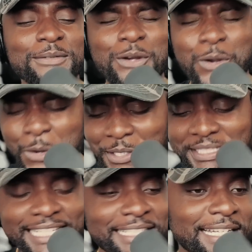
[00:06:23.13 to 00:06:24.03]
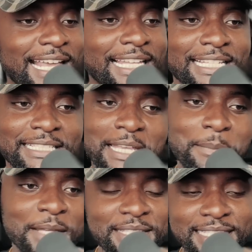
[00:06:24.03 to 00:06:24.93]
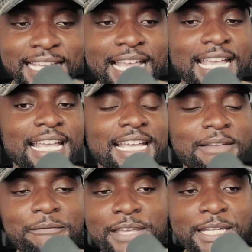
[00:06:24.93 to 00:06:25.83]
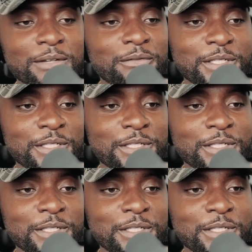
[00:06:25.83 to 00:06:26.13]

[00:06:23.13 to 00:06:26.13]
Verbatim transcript: of course, the internet had a lot to say about this video.